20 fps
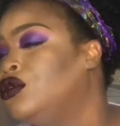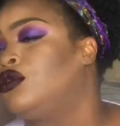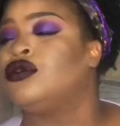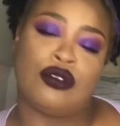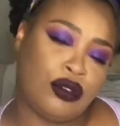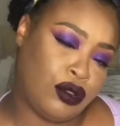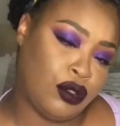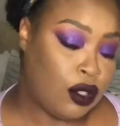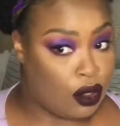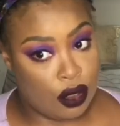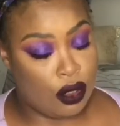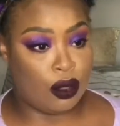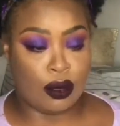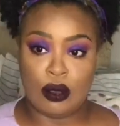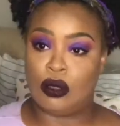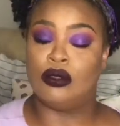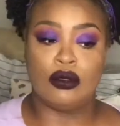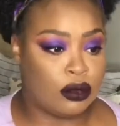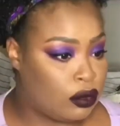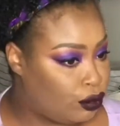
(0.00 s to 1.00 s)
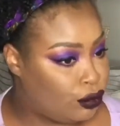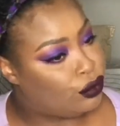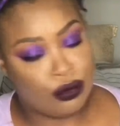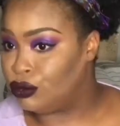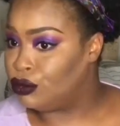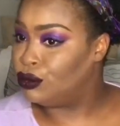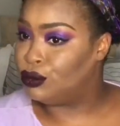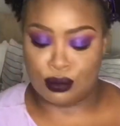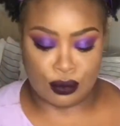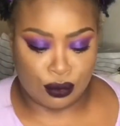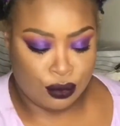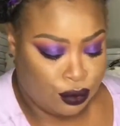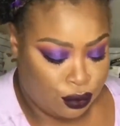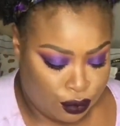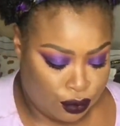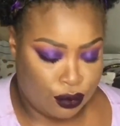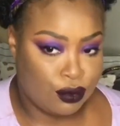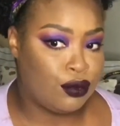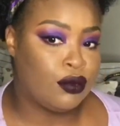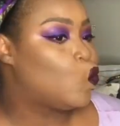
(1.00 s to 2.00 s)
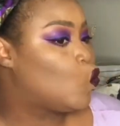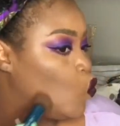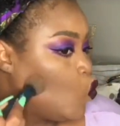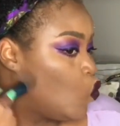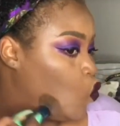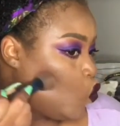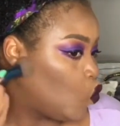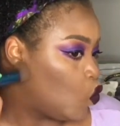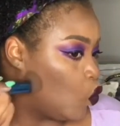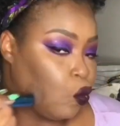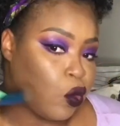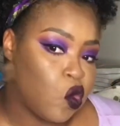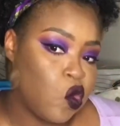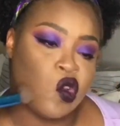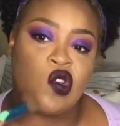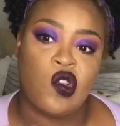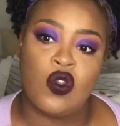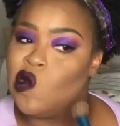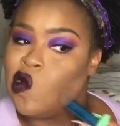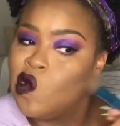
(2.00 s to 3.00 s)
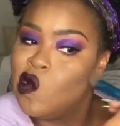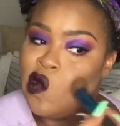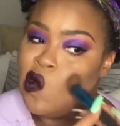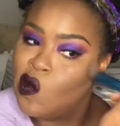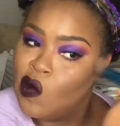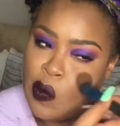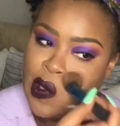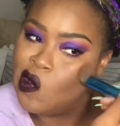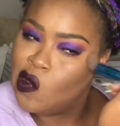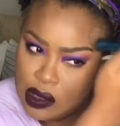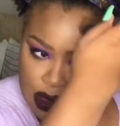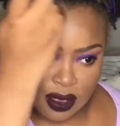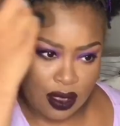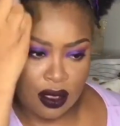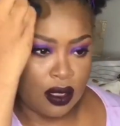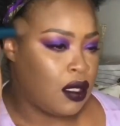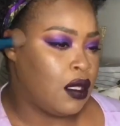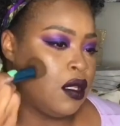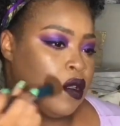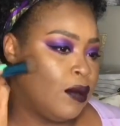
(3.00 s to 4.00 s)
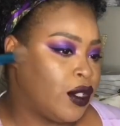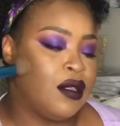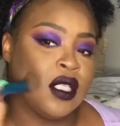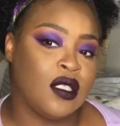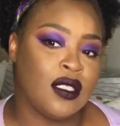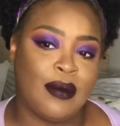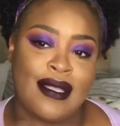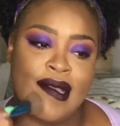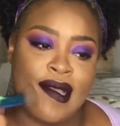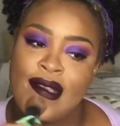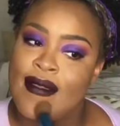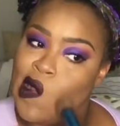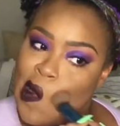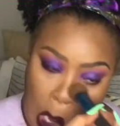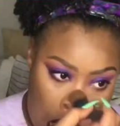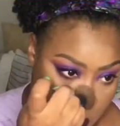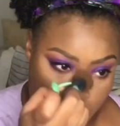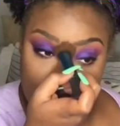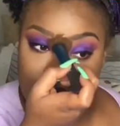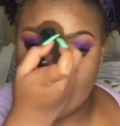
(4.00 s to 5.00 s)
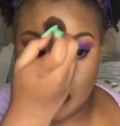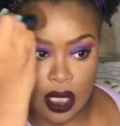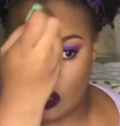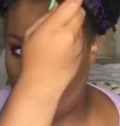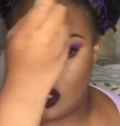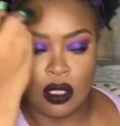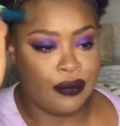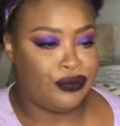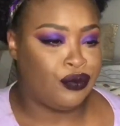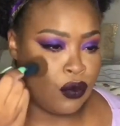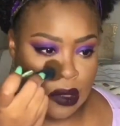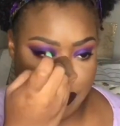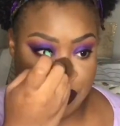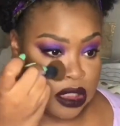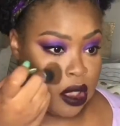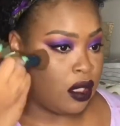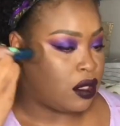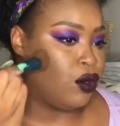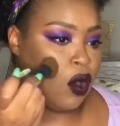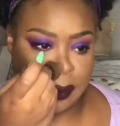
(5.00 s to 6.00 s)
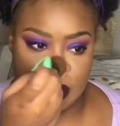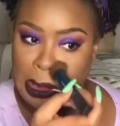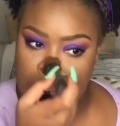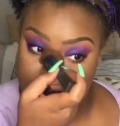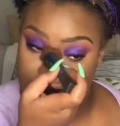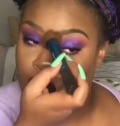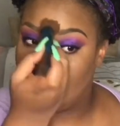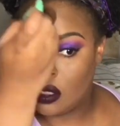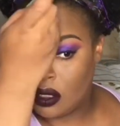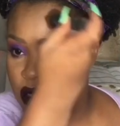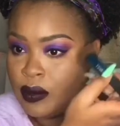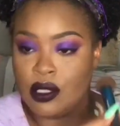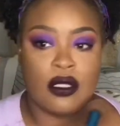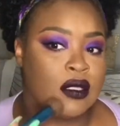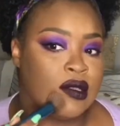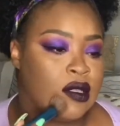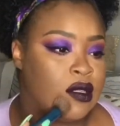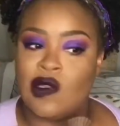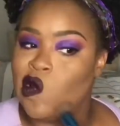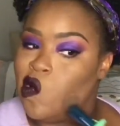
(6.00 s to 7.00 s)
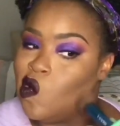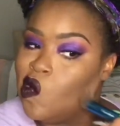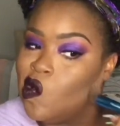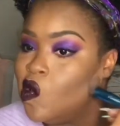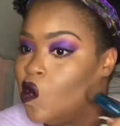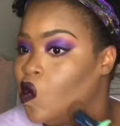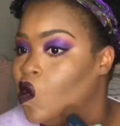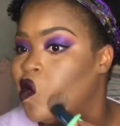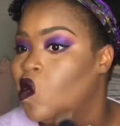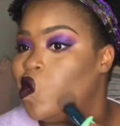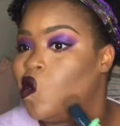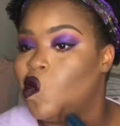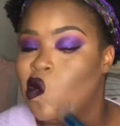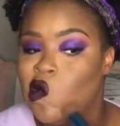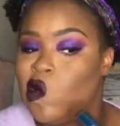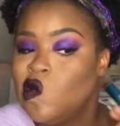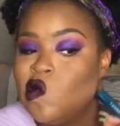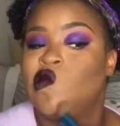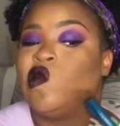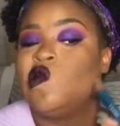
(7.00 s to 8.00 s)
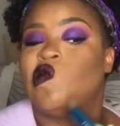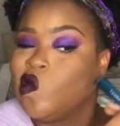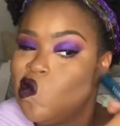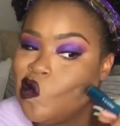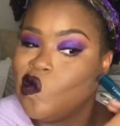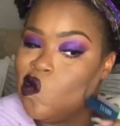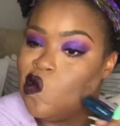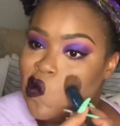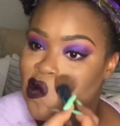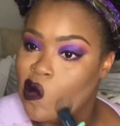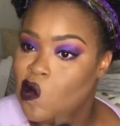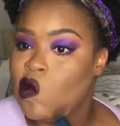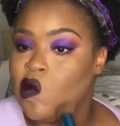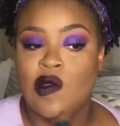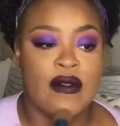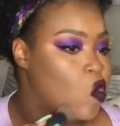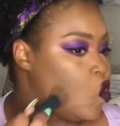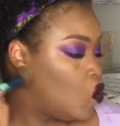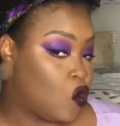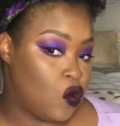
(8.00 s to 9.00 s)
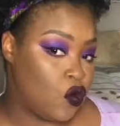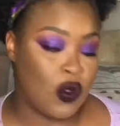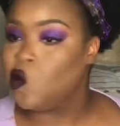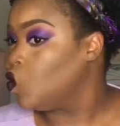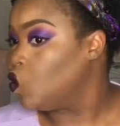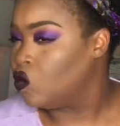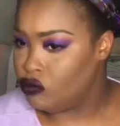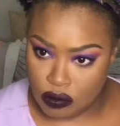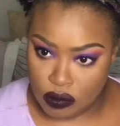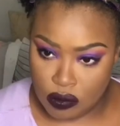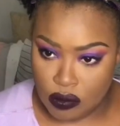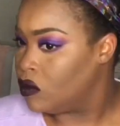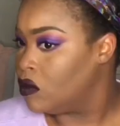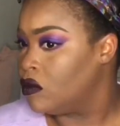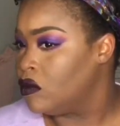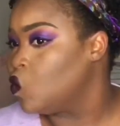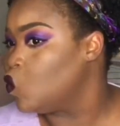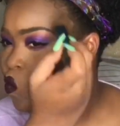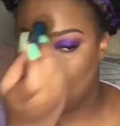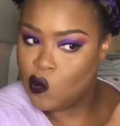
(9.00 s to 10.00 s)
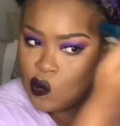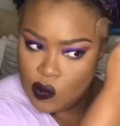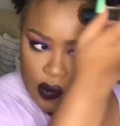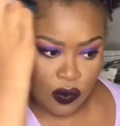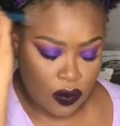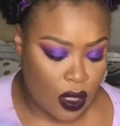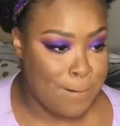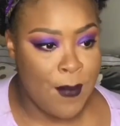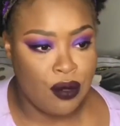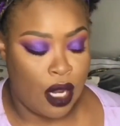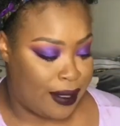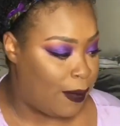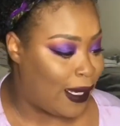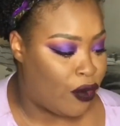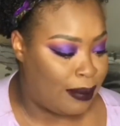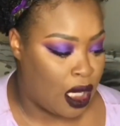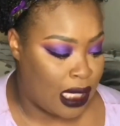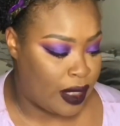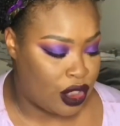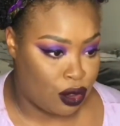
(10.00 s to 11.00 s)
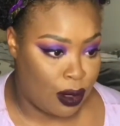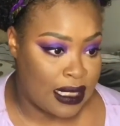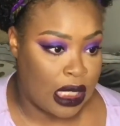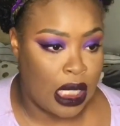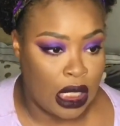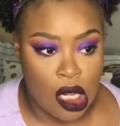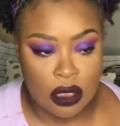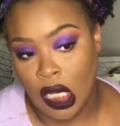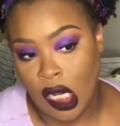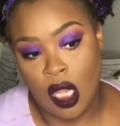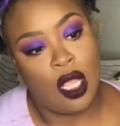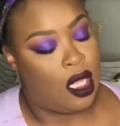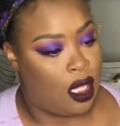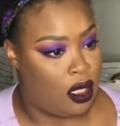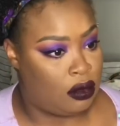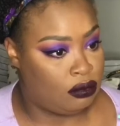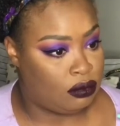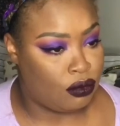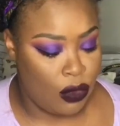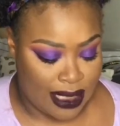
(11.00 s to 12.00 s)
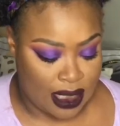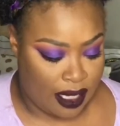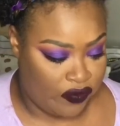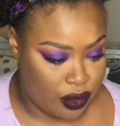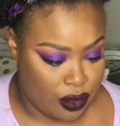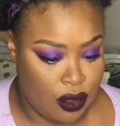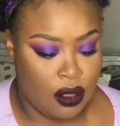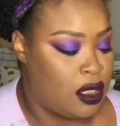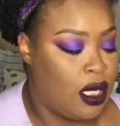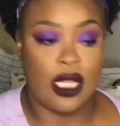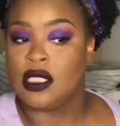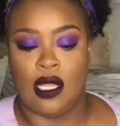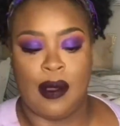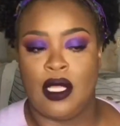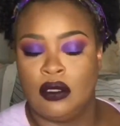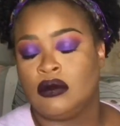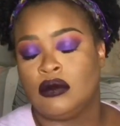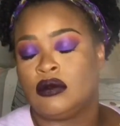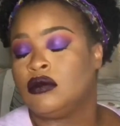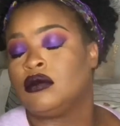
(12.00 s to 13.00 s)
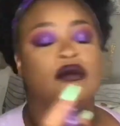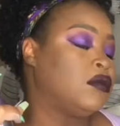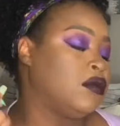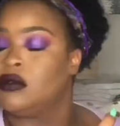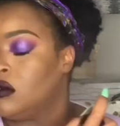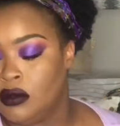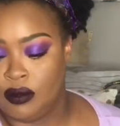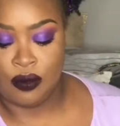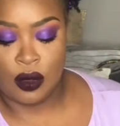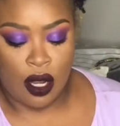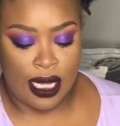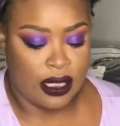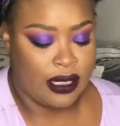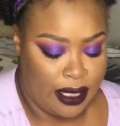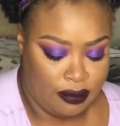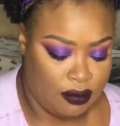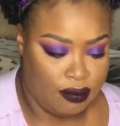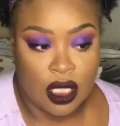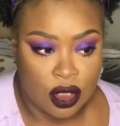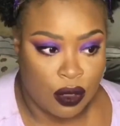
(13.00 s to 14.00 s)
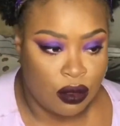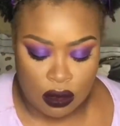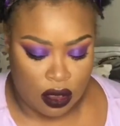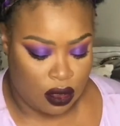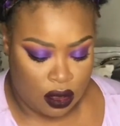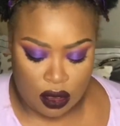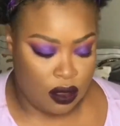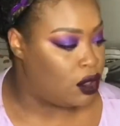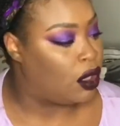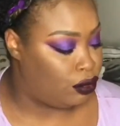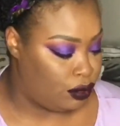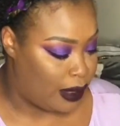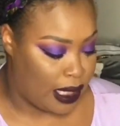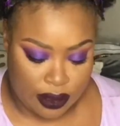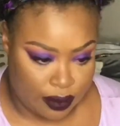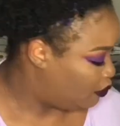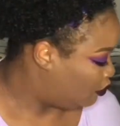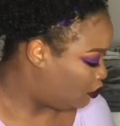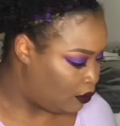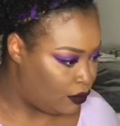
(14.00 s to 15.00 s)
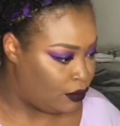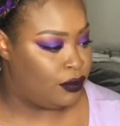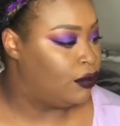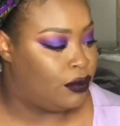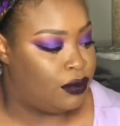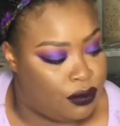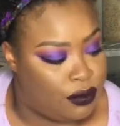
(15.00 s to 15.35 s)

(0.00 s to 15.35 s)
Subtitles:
So once I had my lips drawn to perfection, I went in with my first coat of all-nighter. I spritzed my face and then I used my brush to press it all into my skin to actually creamify that powder. And then I'm going to go in with a second coat